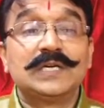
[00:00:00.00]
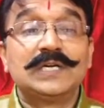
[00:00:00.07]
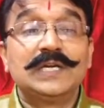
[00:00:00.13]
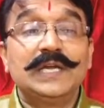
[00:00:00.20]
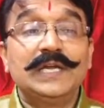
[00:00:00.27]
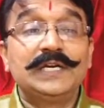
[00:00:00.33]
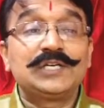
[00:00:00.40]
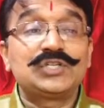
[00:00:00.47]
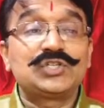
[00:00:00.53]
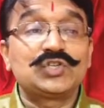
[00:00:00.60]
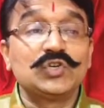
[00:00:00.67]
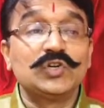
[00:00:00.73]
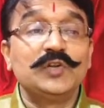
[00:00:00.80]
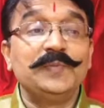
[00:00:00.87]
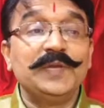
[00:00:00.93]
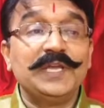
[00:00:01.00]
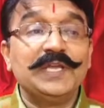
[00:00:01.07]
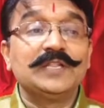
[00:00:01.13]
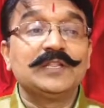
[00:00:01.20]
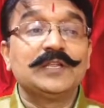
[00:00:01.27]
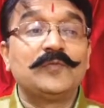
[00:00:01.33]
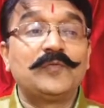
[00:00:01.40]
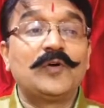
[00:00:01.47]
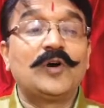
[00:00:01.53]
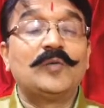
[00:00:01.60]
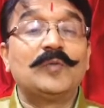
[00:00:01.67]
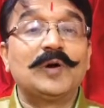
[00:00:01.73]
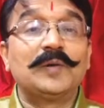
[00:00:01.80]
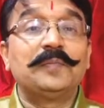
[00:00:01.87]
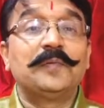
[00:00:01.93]
It should be in the
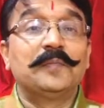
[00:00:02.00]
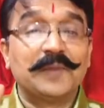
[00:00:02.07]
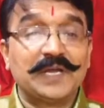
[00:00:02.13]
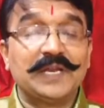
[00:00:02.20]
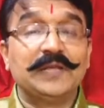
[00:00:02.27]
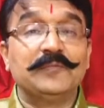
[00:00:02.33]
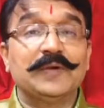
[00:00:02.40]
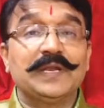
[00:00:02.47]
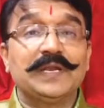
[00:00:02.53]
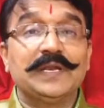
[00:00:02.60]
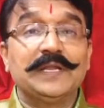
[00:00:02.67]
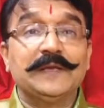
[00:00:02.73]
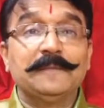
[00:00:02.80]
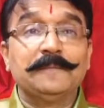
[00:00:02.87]
form of money only.